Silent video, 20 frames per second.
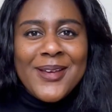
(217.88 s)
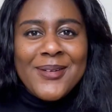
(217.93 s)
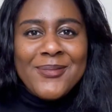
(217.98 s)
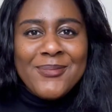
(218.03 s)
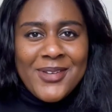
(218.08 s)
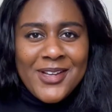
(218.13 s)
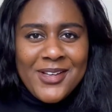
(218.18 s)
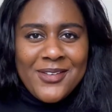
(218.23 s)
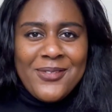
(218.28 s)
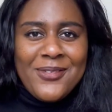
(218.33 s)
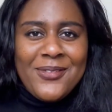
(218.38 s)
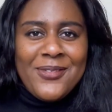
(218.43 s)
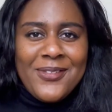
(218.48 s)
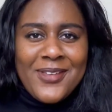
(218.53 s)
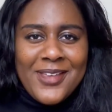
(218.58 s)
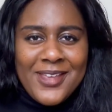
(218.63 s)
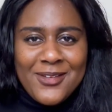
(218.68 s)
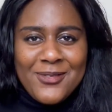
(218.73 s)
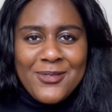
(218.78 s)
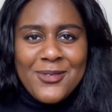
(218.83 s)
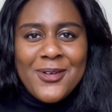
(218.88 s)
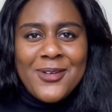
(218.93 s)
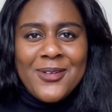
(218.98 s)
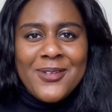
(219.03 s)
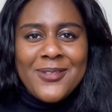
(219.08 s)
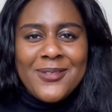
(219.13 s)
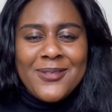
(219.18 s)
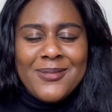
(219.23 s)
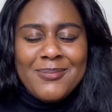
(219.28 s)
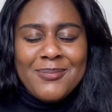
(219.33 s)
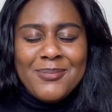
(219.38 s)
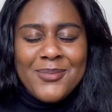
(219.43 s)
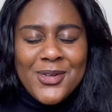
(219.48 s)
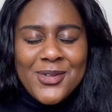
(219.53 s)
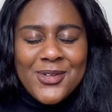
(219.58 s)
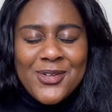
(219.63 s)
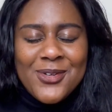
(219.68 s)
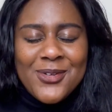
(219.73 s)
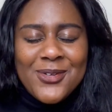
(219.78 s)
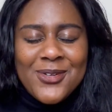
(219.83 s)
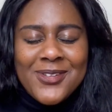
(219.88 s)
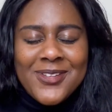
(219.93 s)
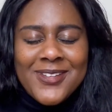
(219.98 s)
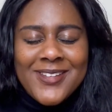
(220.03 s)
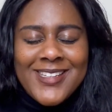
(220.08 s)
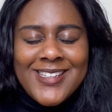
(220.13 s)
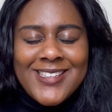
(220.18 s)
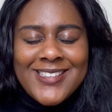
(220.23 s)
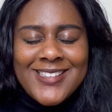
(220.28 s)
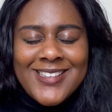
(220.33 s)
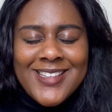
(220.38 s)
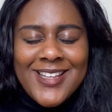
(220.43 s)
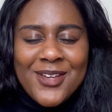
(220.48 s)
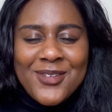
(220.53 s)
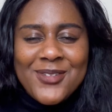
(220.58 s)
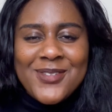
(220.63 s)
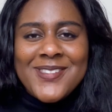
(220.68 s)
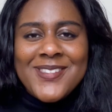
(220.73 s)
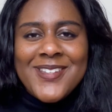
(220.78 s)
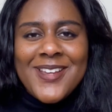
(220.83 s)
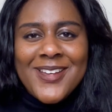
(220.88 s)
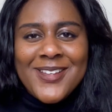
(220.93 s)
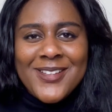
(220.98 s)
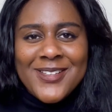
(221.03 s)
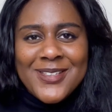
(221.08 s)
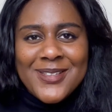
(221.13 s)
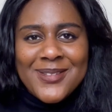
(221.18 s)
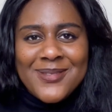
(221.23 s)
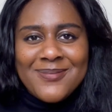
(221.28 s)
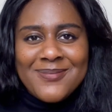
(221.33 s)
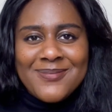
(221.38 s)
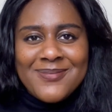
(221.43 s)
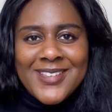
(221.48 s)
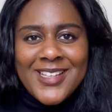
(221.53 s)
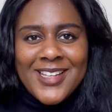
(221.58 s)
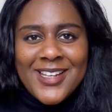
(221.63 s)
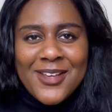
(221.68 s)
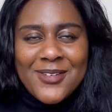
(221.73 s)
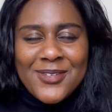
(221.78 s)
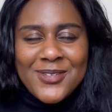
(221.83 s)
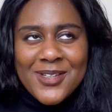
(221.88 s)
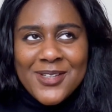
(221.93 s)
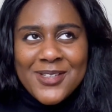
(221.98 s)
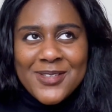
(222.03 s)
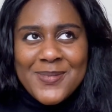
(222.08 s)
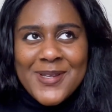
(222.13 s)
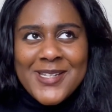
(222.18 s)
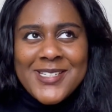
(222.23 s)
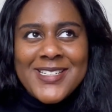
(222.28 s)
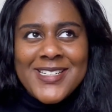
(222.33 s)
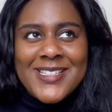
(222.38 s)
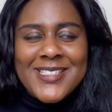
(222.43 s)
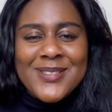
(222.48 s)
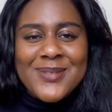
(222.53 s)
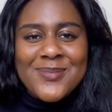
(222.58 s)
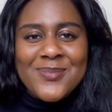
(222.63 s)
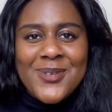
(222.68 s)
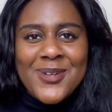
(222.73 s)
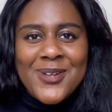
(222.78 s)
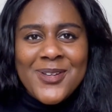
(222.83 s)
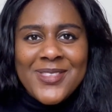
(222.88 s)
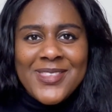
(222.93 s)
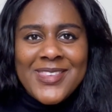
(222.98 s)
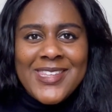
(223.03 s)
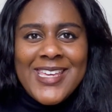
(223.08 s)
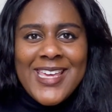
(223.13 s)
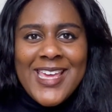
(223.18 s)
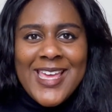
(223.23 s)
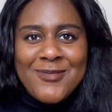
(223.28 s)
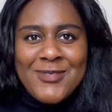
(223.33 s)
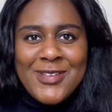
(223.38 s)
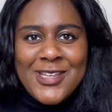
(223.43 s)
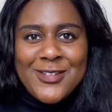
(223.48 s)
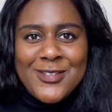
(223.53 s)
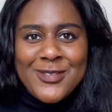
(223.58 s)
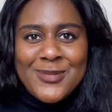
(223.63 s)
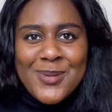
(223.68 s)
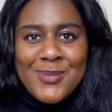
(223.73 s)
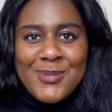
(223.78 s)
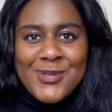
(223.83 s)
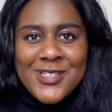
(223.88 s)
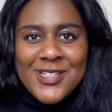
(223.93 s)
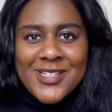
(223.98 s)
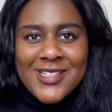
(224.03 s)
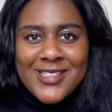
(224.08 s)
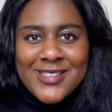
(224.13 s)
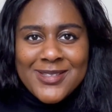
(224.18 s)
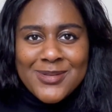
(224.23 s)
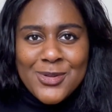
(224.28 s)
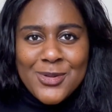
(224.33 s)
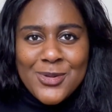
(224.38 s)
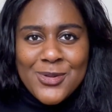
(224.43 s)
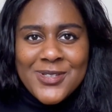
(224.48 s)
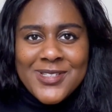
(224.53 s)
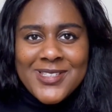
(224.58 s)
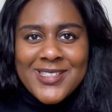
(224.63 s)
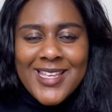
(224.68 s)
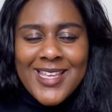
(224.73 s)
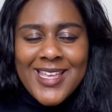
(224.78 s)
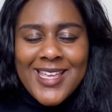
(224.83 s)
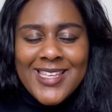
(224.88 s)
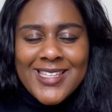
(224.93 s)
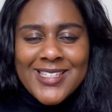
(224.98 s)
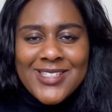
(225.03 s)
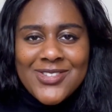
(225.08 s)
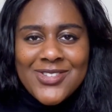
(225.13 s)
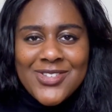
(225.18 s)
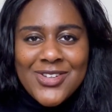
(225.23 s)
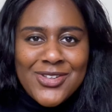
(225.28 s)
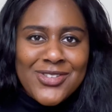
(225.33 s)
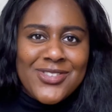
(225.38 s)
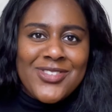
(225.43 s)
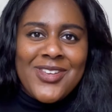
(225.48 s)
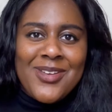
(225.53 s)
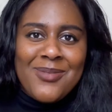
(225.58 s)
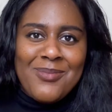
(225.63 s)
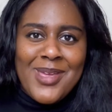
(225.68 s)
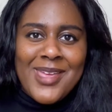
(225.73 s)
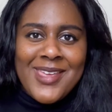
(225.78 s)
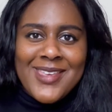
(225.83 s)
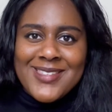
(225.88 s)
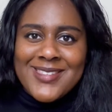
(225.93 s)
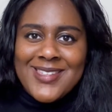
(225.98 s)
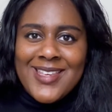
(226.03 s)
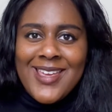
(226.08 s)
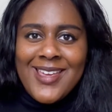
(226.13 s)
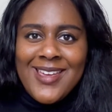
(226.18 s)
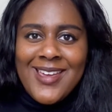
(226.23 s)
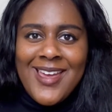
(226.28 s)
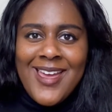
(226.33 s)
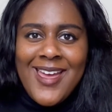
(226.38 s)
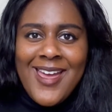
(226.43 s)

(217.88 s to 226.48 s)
My favorite module is lifestyle. The lifestyle specialism on the MA Newspaper Journalism course is just amazing.